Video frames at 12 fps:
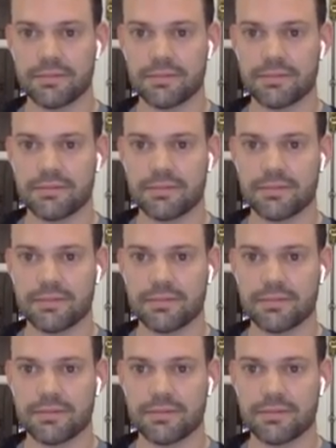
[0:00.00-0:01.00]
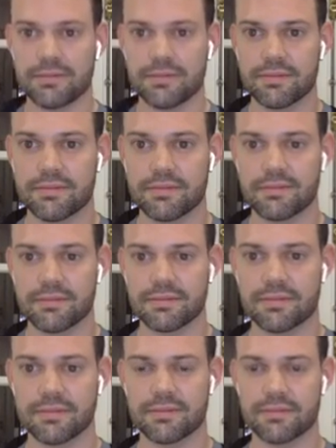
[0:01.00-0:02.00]

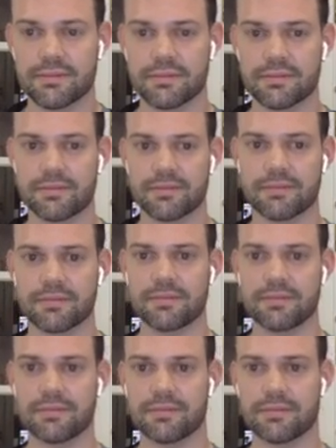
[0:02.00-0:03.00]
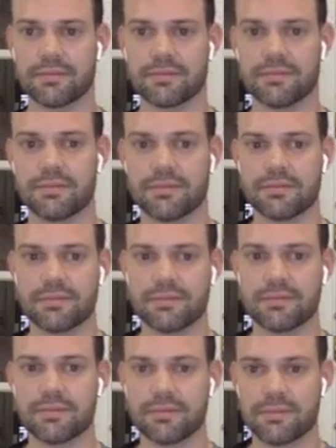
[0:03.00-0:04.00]

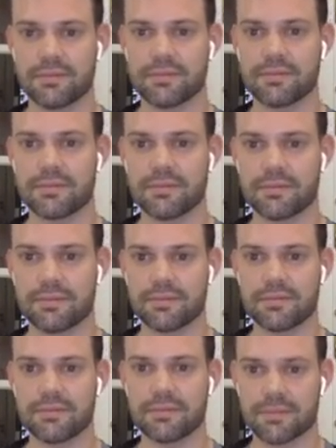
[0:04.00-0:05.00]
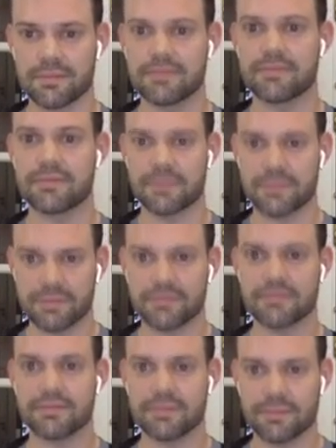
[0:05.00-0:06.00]

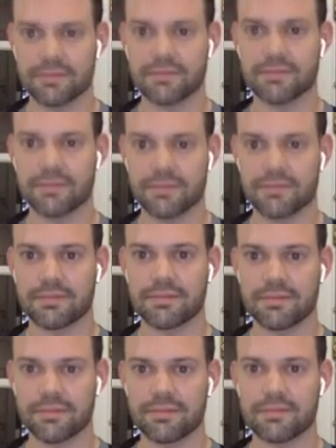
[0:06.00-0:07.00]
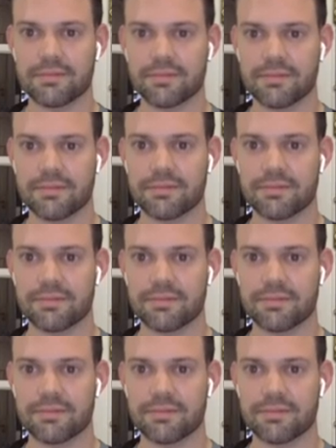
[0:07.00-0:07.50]
(not speaking)